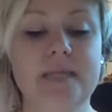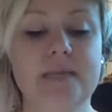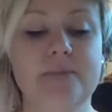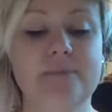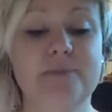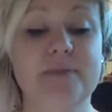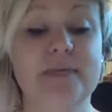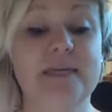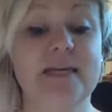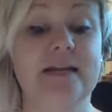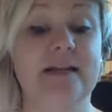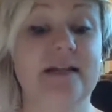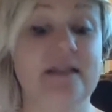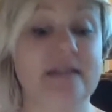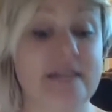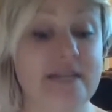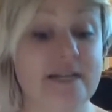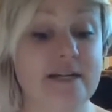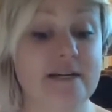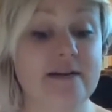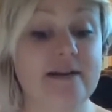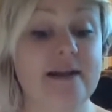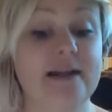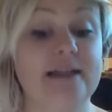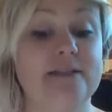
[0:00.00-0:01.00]
Be
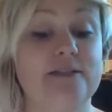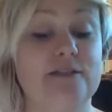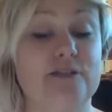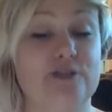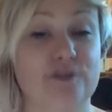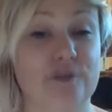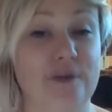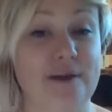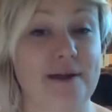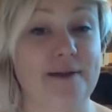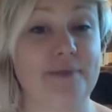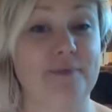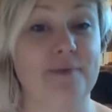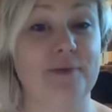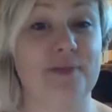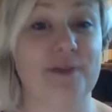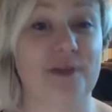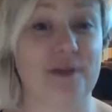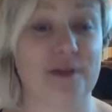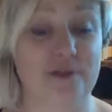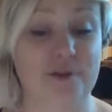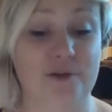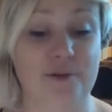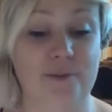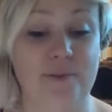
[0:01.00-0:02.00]
clear and straight with
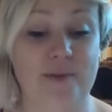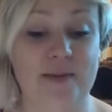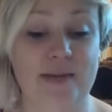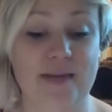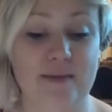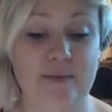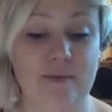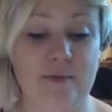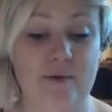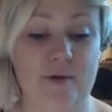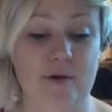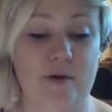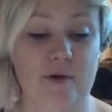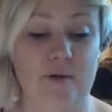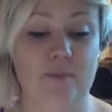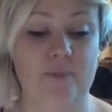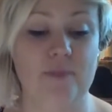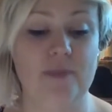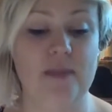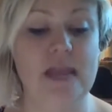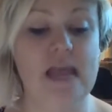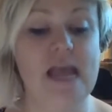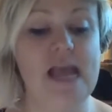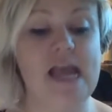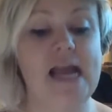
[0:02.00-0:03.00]
other people.
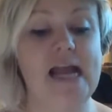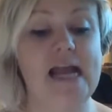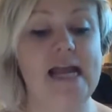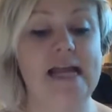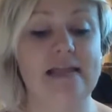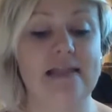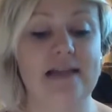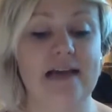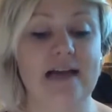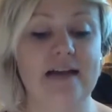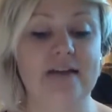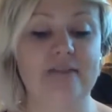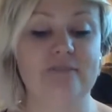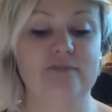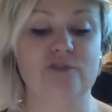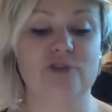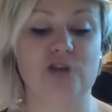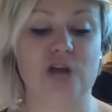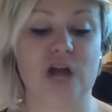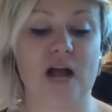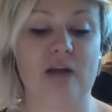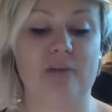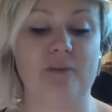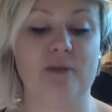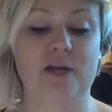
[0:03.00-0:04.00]
A lot of
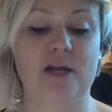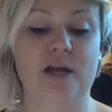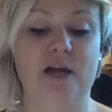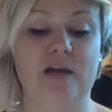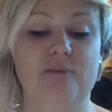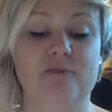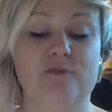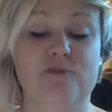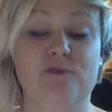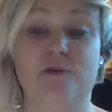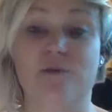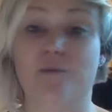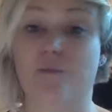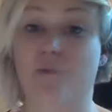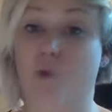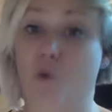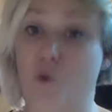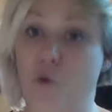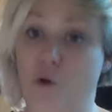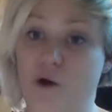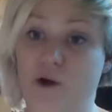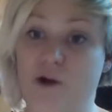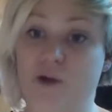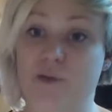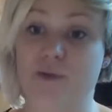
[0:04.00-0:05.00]
drama comes from
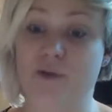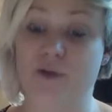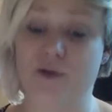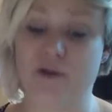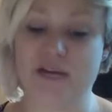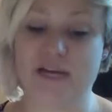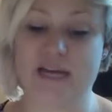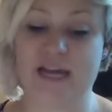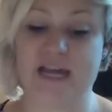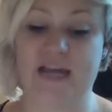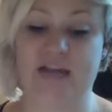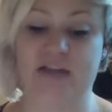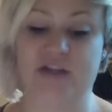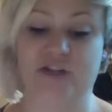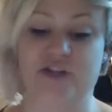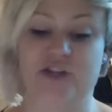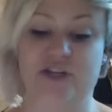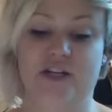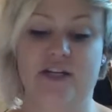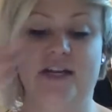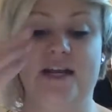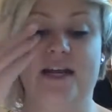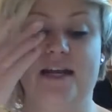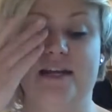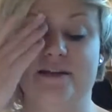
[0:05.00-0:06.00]
poor
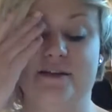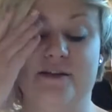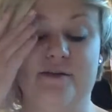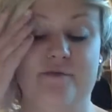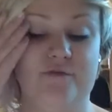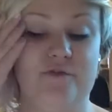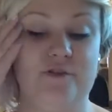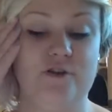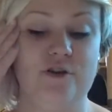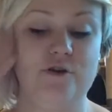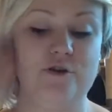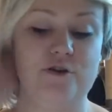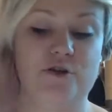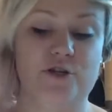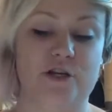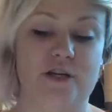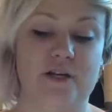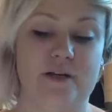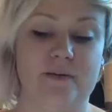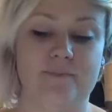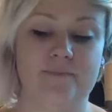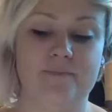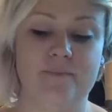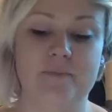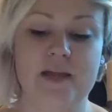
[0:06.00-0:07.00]
communication and
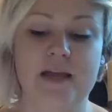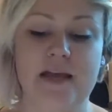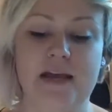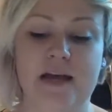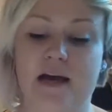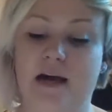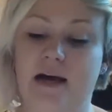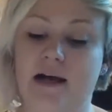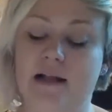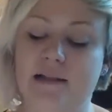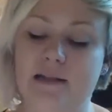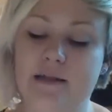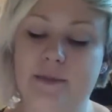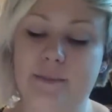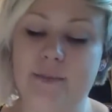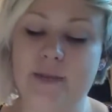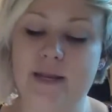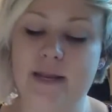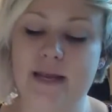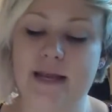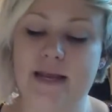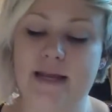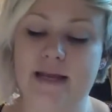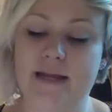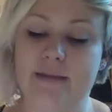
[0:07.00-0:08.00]
confusion.
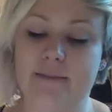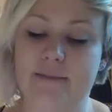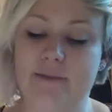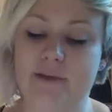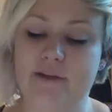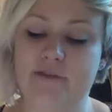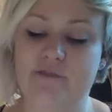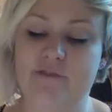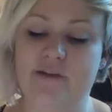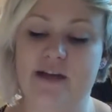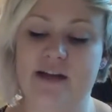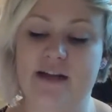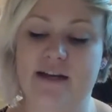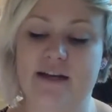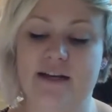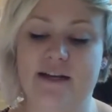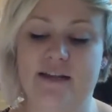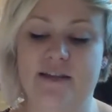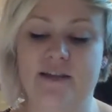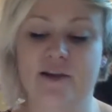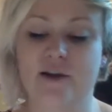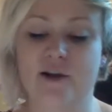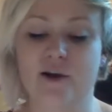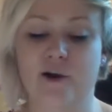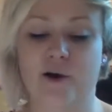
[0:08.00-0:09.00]
Eliminate it by
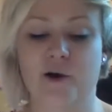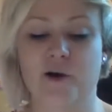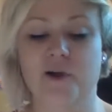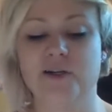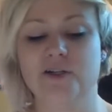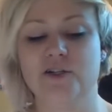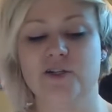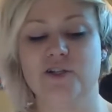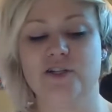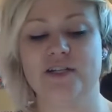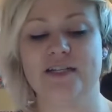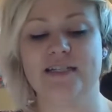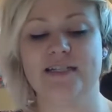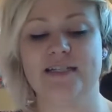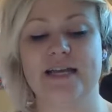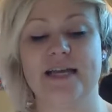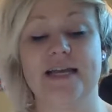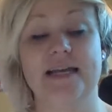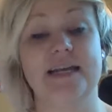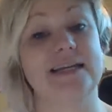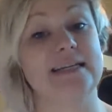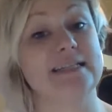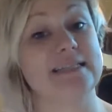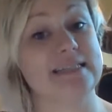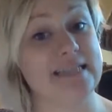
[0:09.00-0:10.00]
finding the courage to
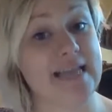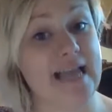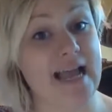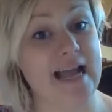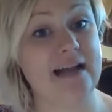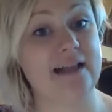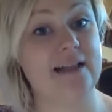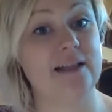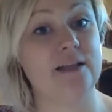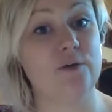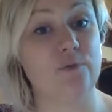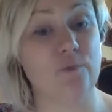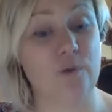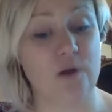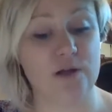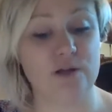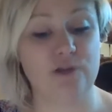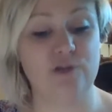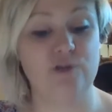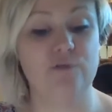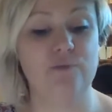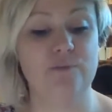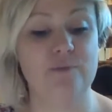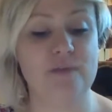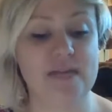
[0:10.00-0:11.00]
say exactly what
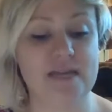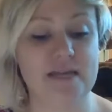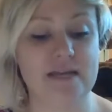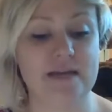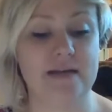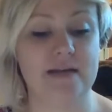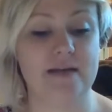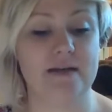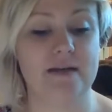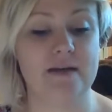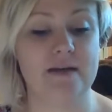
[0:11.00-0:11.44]
you mean.